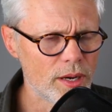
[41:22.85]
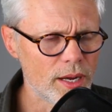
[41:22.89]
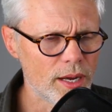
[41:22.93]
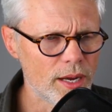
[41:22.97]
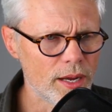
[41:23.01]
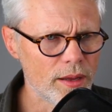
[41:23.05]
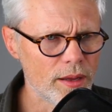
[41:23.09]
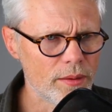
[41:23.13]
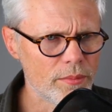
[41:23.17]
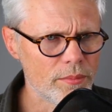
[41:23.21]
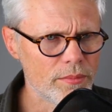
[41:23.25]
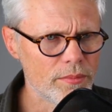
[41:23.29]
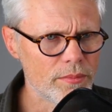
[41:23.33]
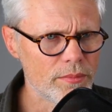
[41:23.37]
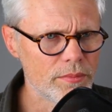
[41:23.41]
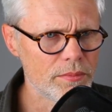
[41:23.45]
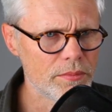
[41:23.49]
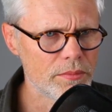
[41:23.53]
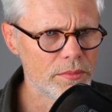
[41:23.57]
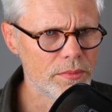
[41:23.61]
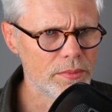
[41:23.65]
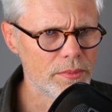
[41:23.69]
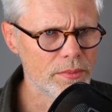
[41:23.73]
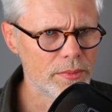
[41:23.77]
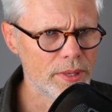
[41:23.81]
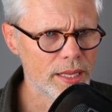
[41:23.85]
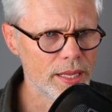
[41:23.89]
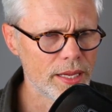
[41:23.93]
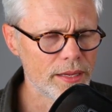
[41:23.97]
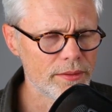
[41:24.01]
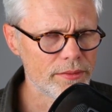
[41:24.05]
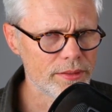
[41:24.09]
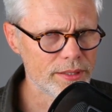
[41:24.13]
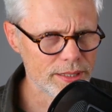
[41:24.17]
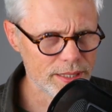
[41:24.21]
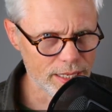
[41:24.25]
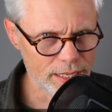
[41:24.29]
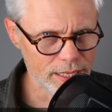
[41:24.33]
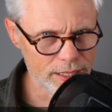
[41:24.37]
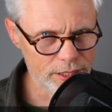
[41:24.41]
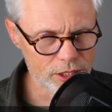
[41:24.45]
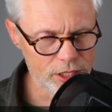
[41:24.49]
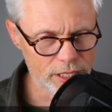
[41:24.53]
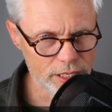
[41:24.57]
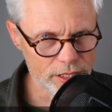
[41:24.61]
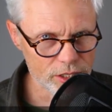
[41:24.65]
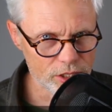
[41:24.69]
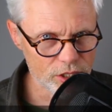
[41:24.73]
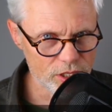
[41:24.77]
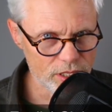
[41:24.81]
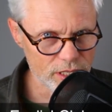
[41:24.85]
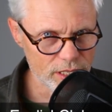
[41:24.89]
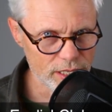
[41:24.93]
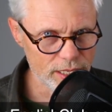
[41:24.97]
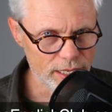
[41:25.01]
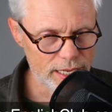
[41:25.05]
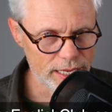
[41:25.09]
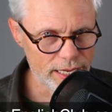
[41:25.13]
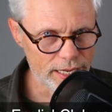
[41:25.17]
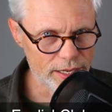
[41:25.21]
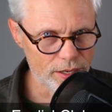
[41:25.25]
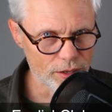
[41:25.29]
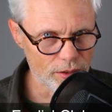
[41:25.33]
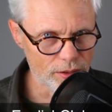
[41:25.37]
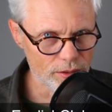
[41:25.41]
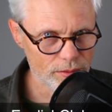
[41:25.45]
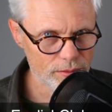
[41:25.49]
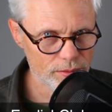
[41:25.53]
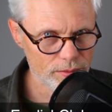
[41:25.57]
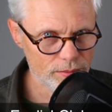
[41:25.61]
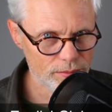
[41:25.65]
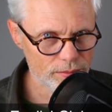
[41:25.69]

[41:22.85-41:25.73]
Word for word: I'm, my life has not changed at all.